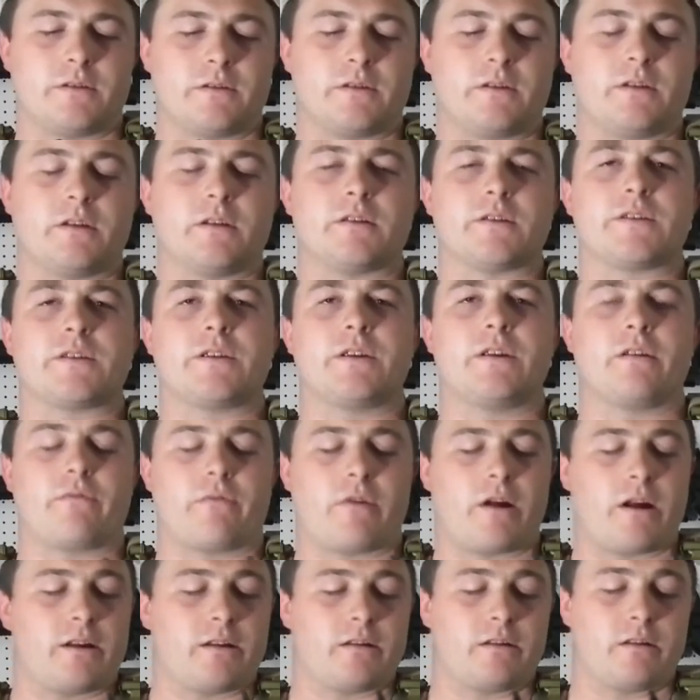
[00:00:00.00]
it's going to seat it
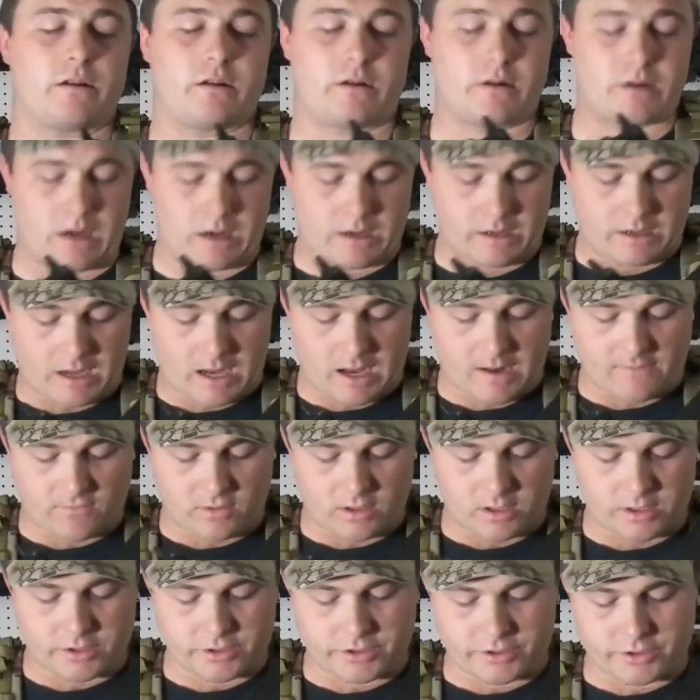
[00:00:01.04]
right in there. You're not going to have
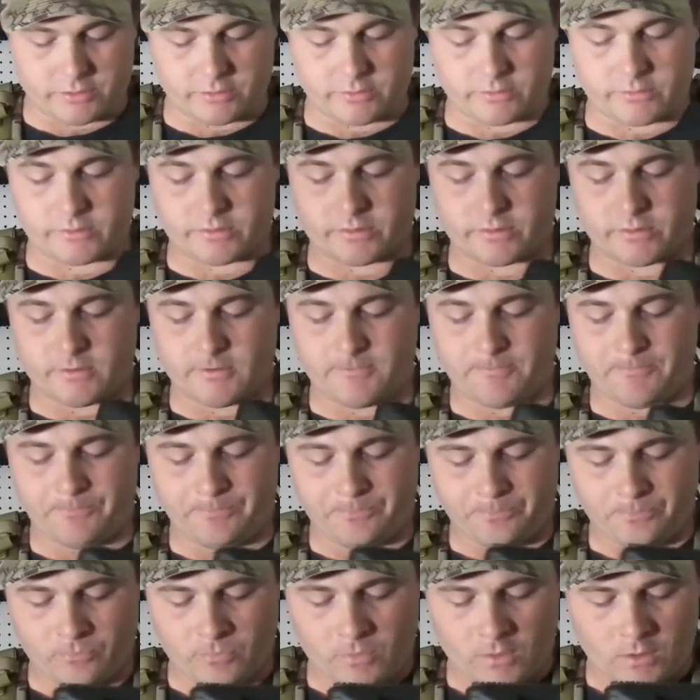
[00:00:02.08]
any issues.
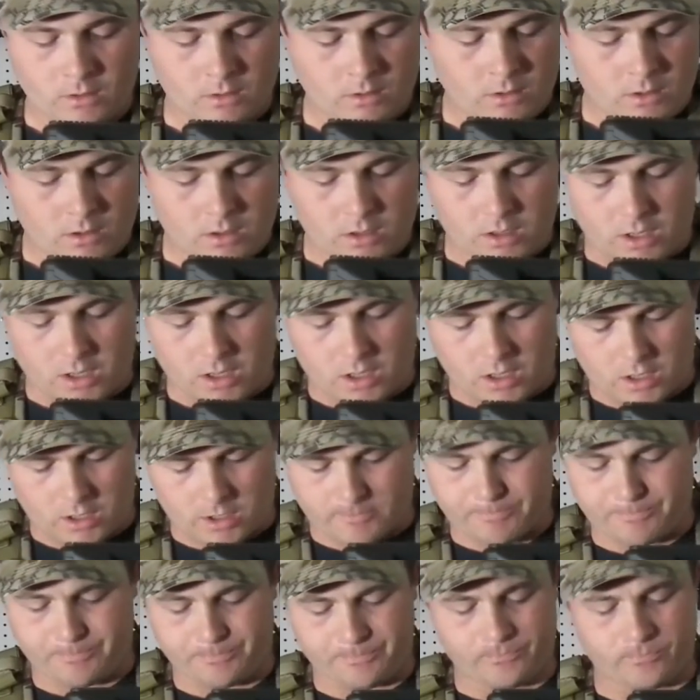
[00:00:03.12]

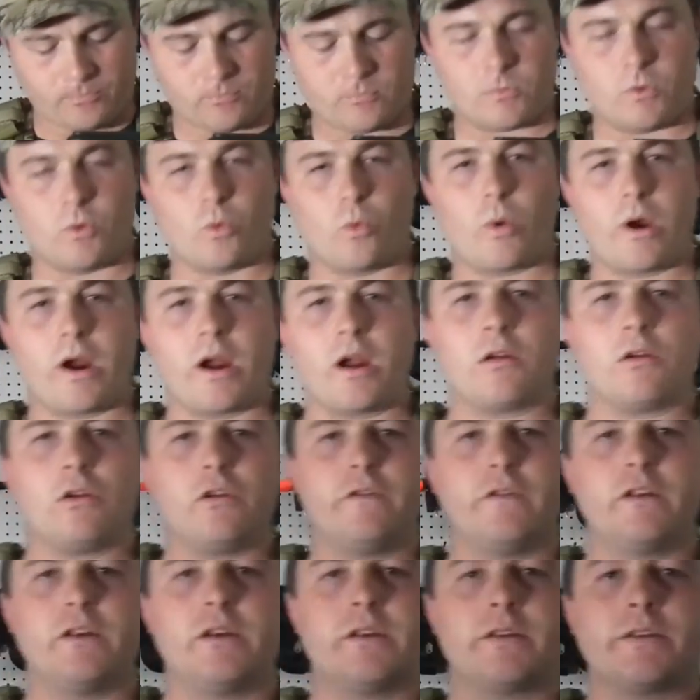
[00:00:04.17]
Um, the wear
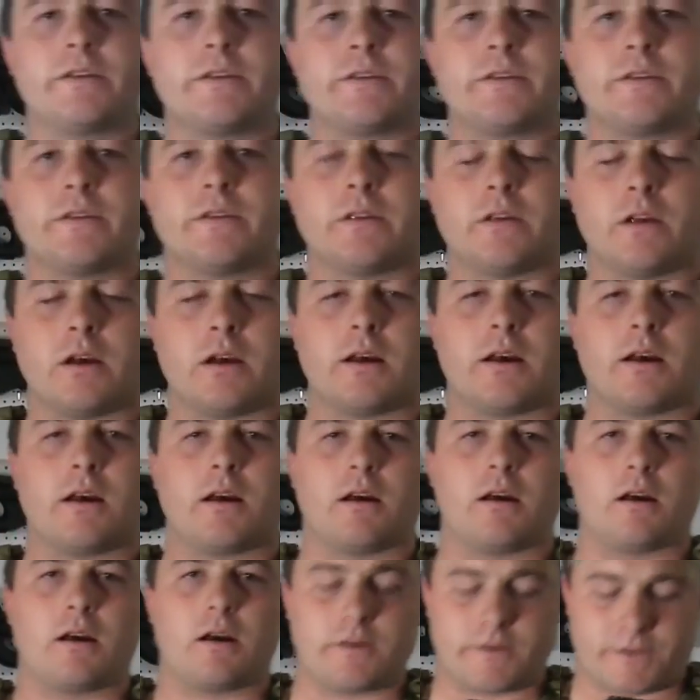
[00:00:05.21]
on this I
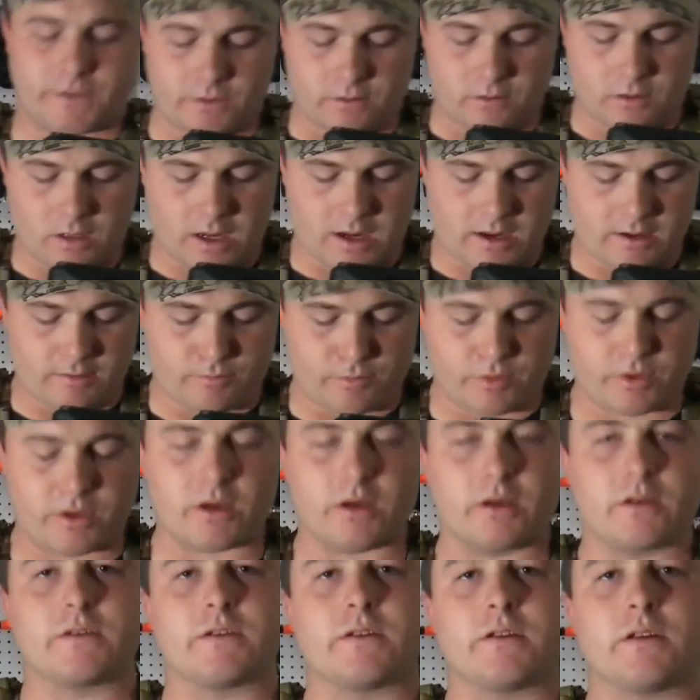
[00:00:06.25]
also like
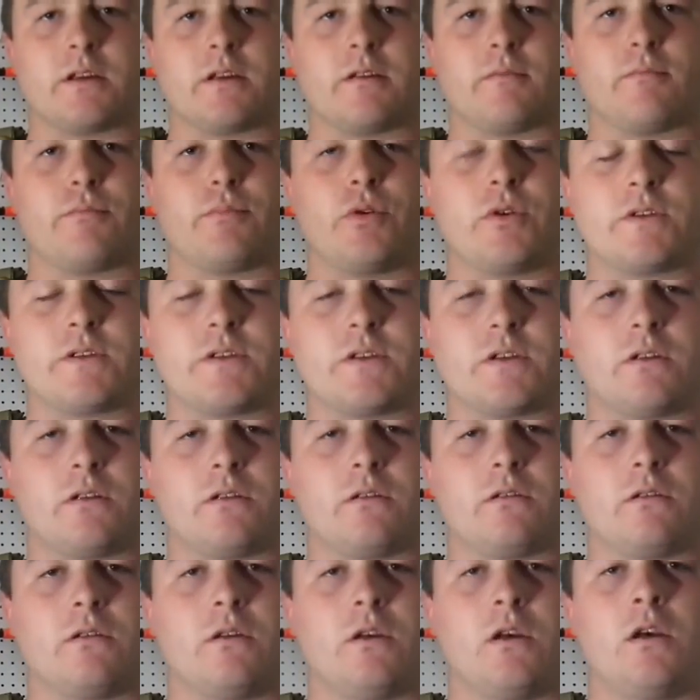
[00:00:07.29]
because it puts
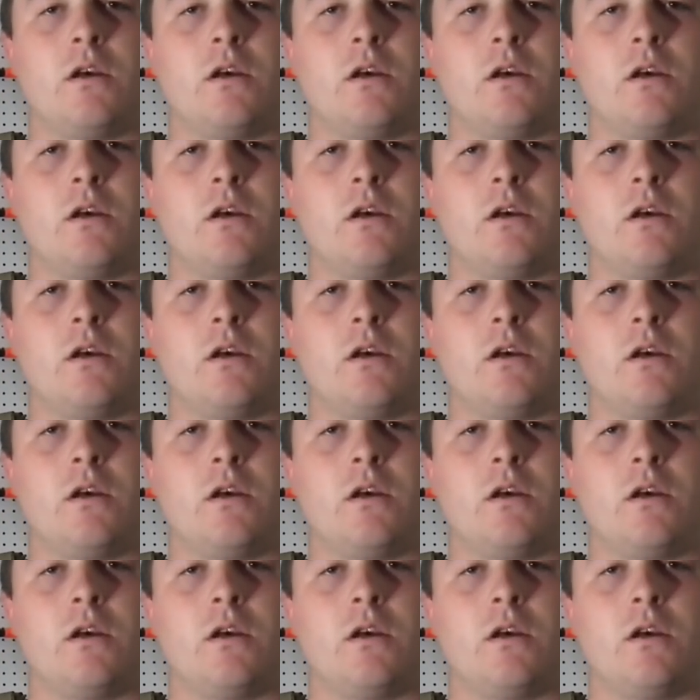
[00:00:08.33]
it